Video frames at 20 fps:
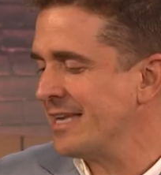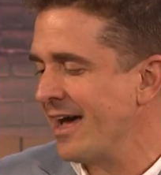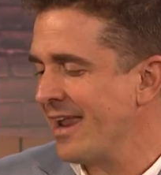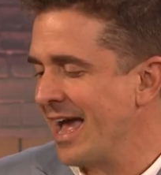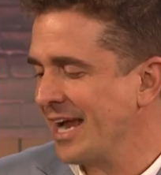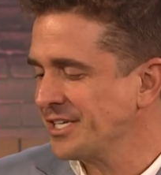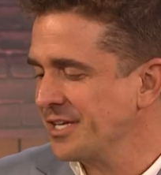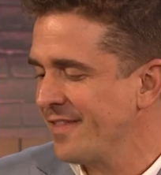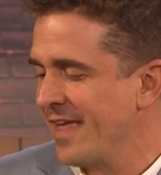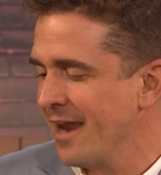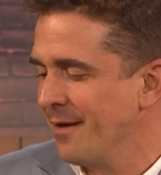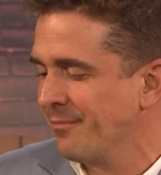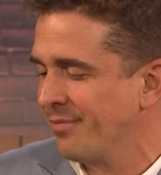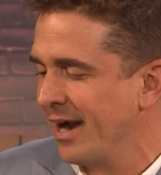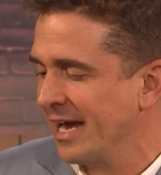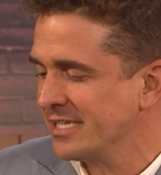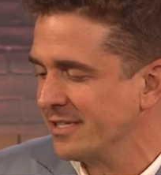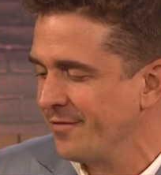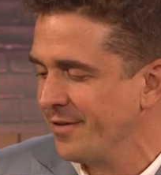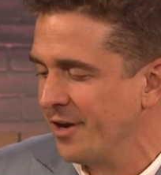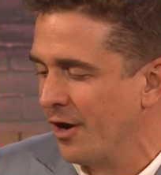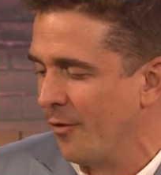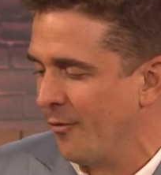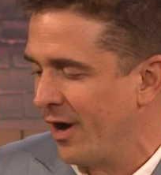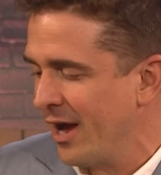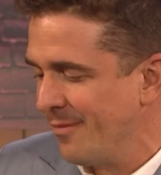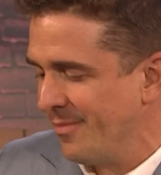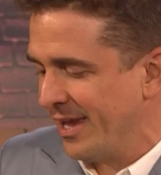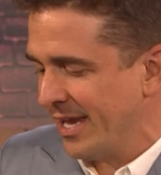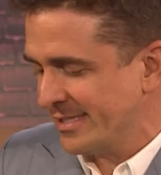not actually that impressive. You know
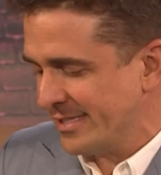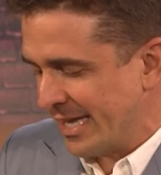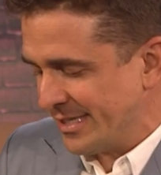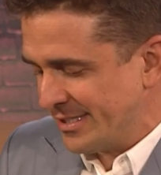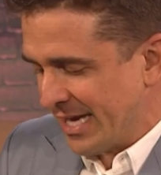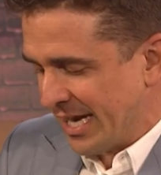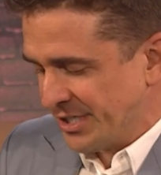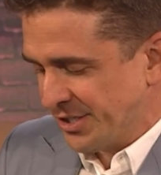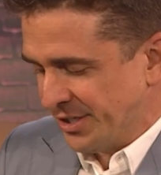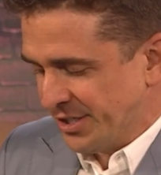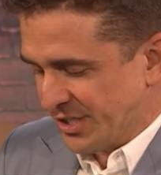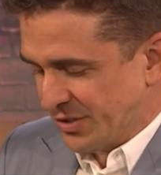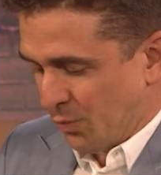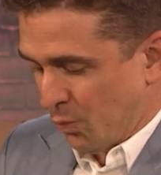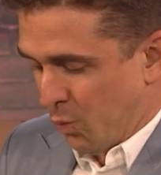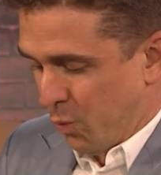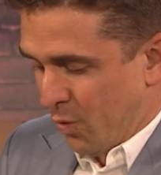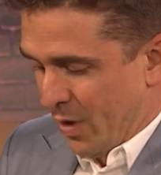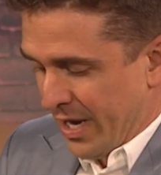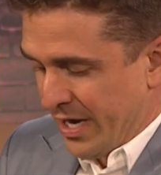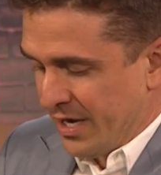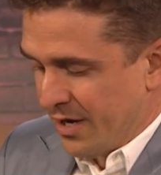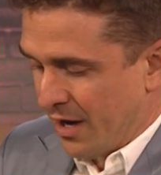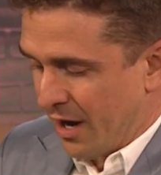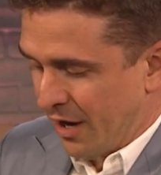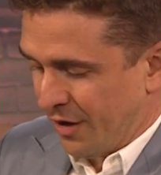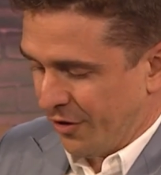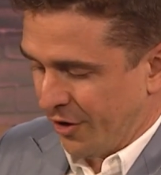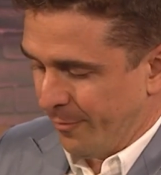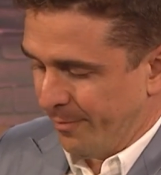why? Because that's actually just one
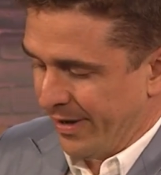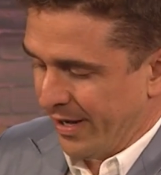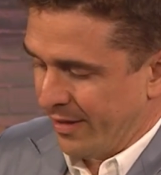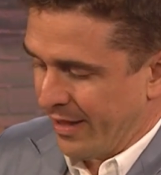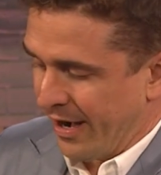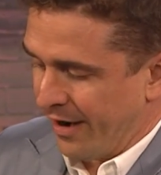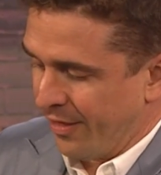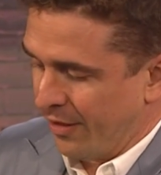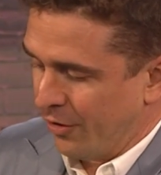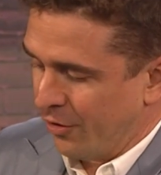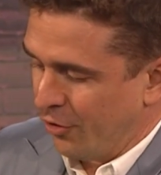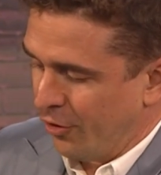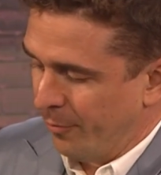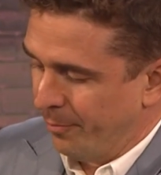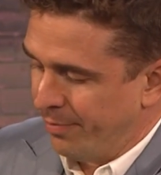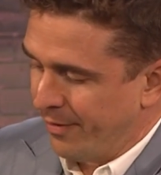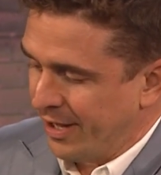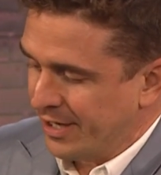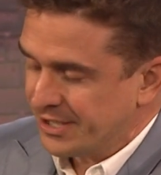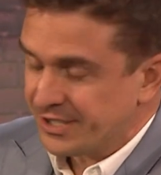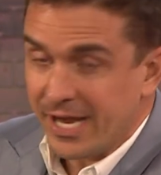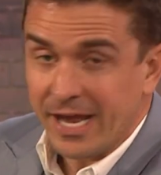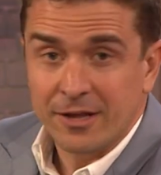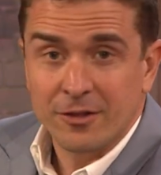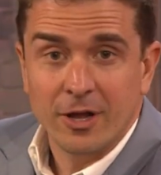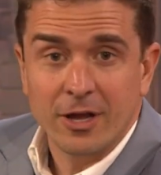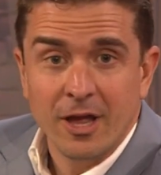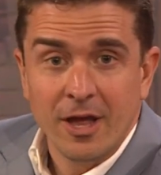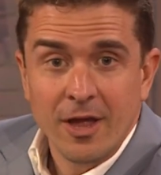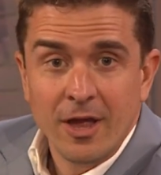dollar bill out of the whole bunch. Take a
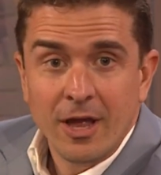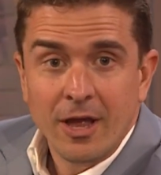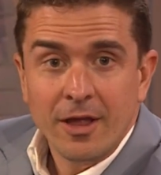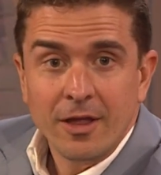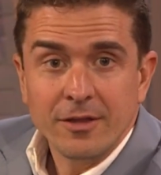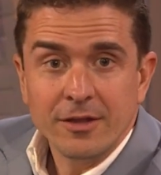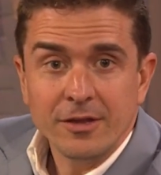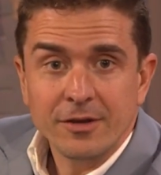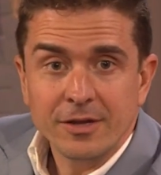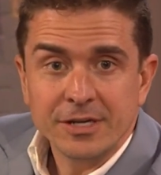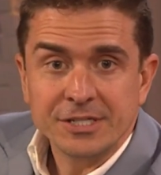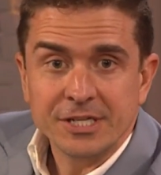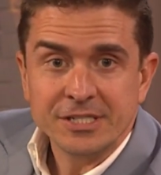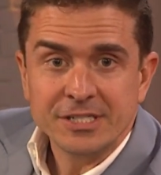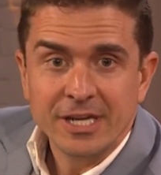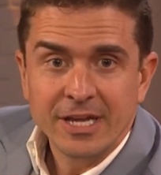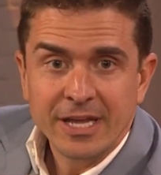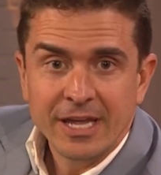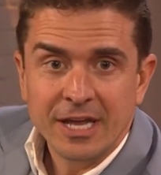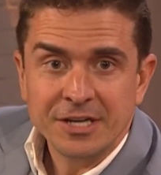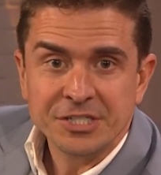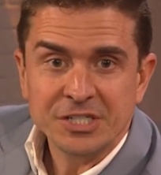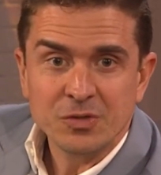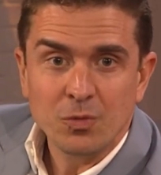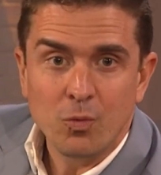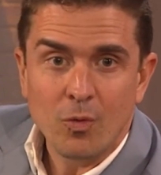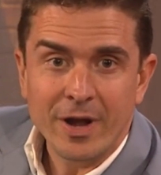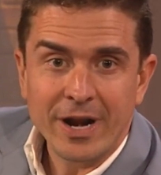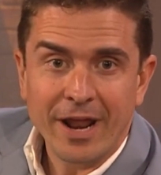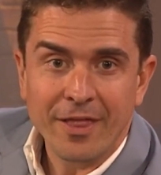look. It's just it's just
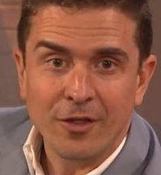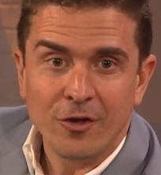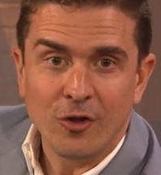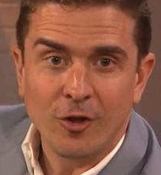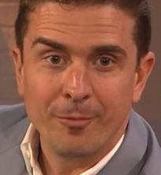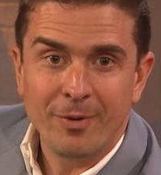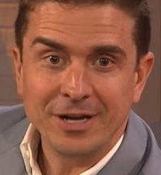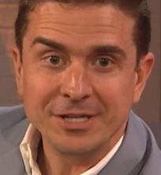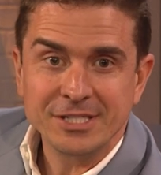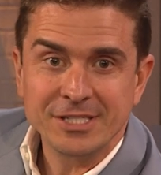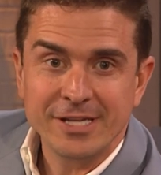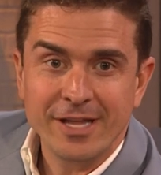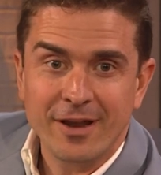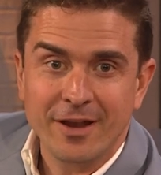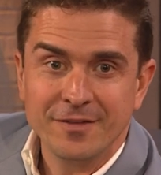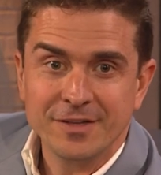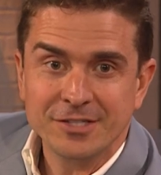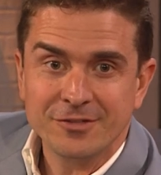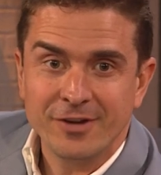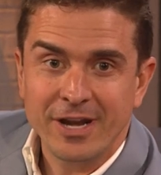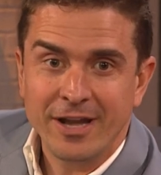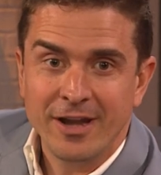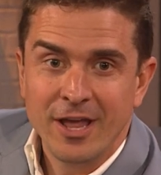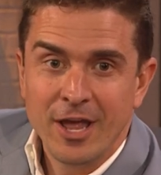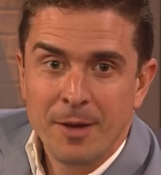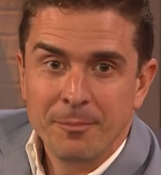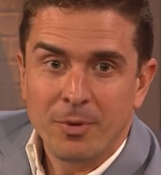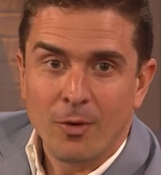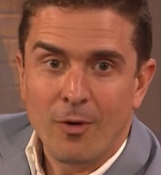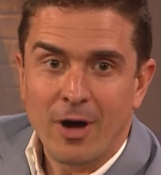one out of the whole bunch. You see that on the screen? Oh
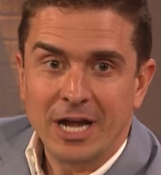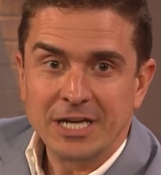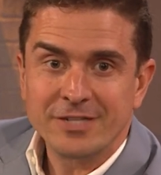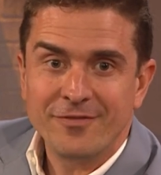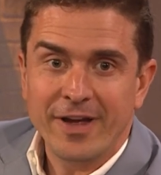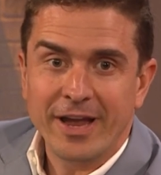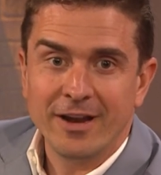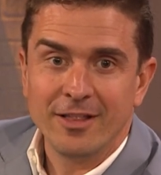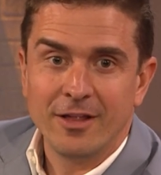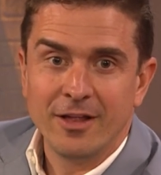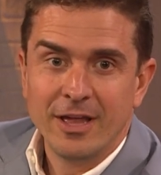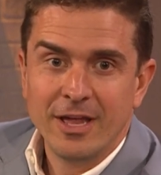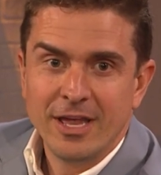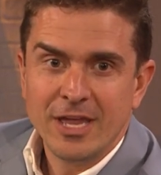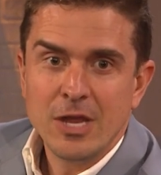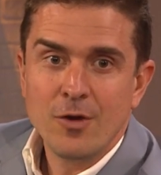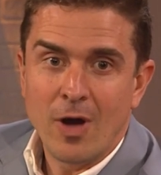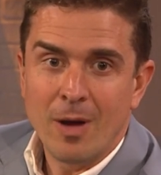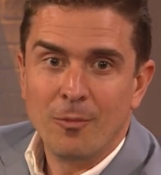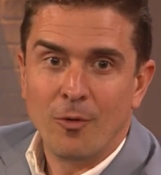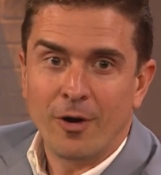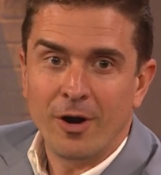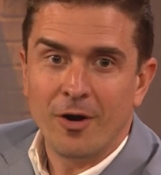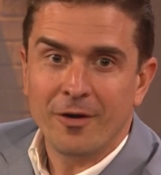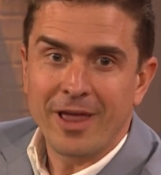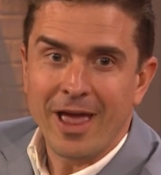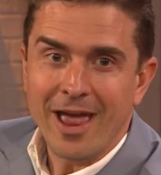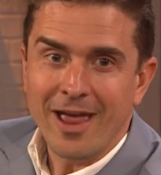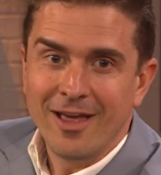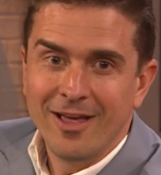no, but we watch. want more. Little, you want more?
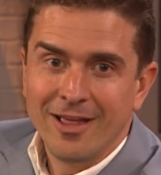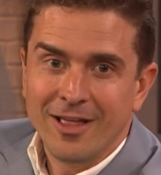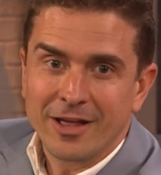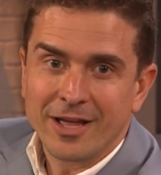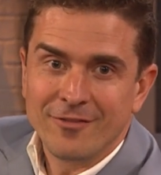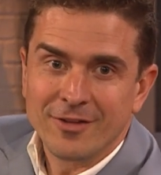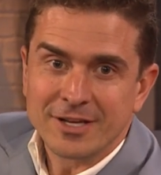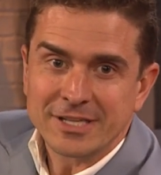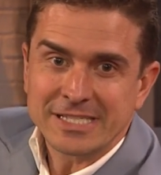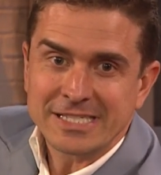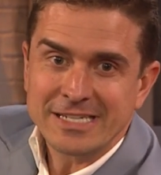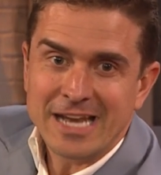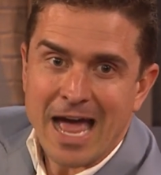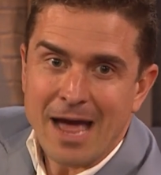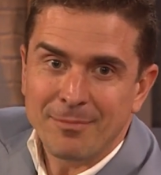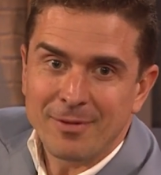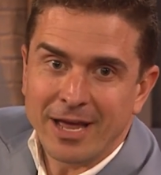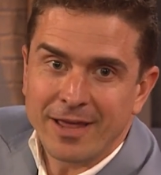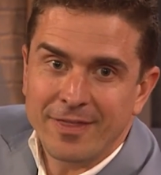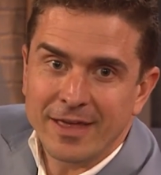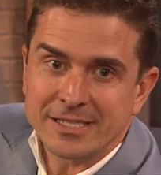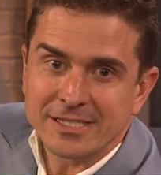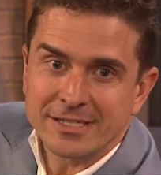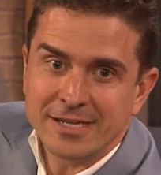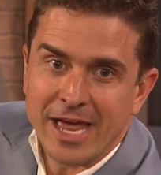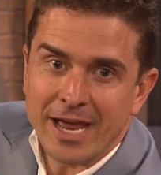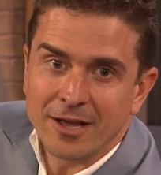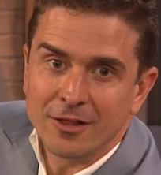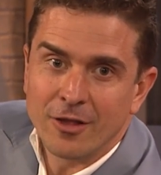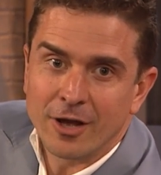Okay. Yeah. Give a little snap like this
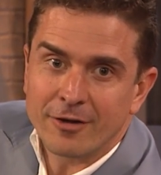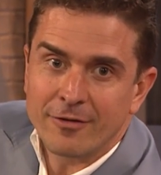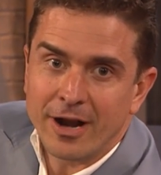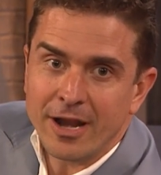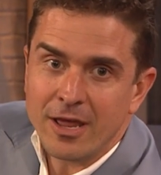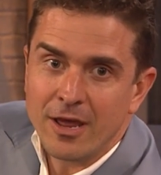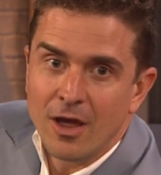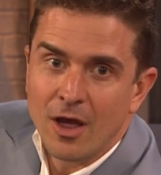and take a look. Ready?